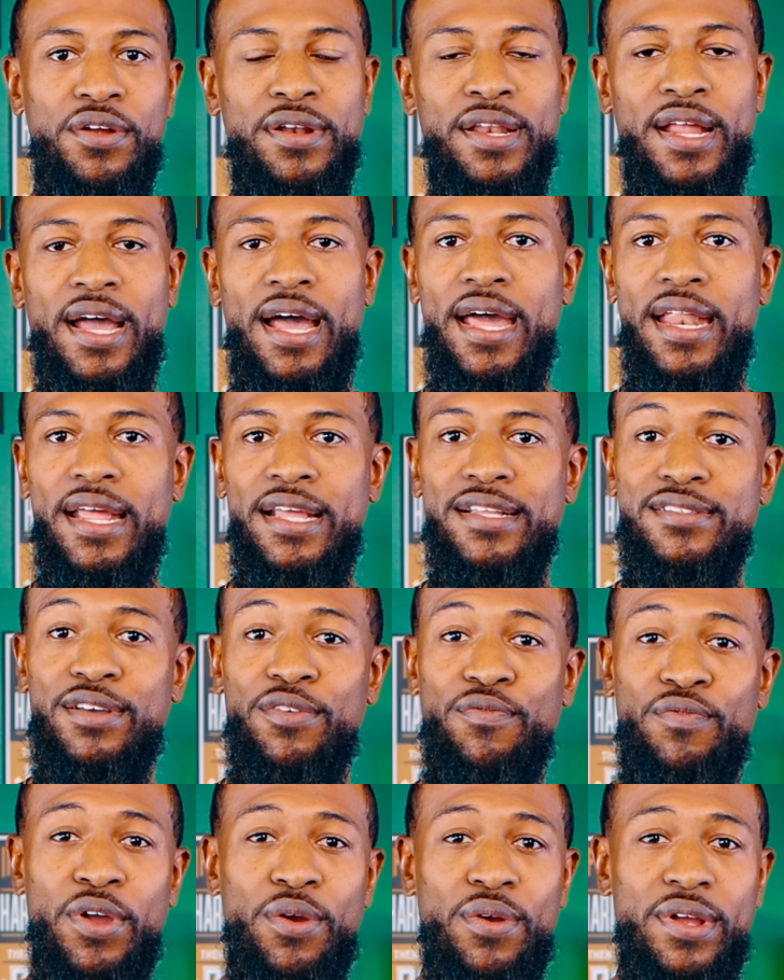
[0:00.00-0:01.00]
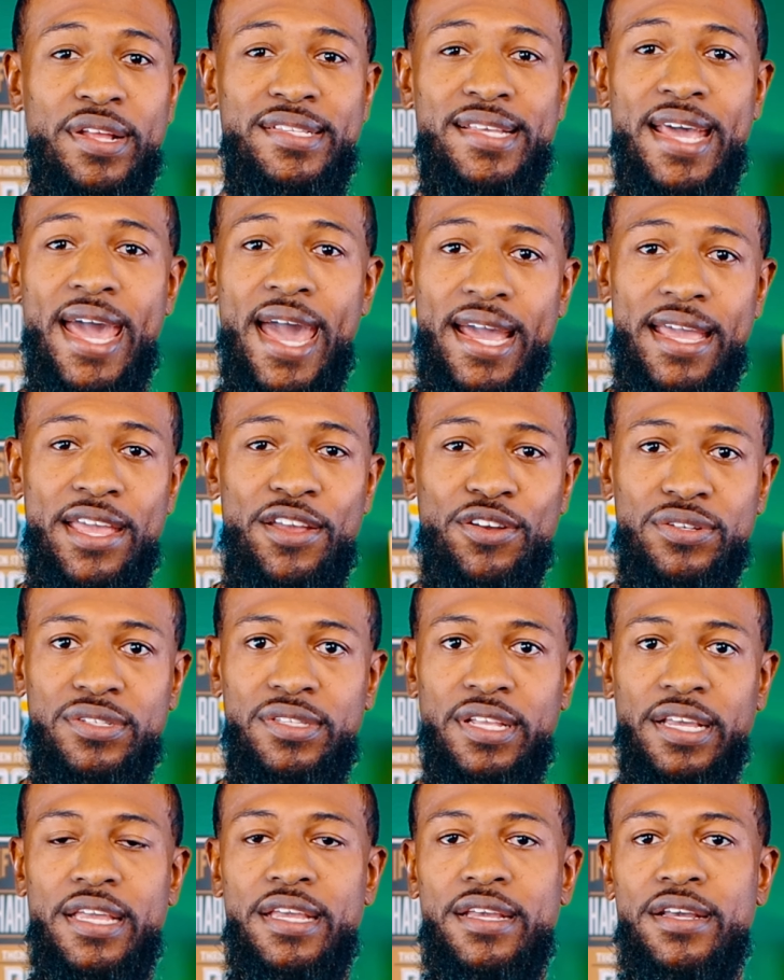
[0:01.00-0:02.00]
or not it's a very tacky or
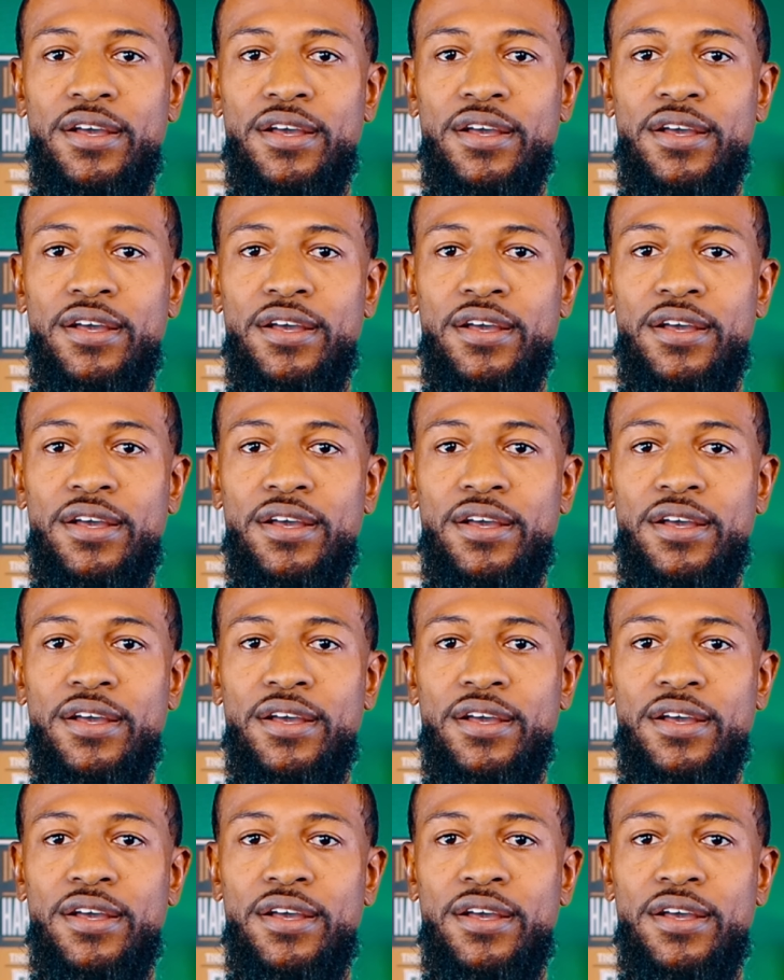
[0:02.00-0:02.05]
sticky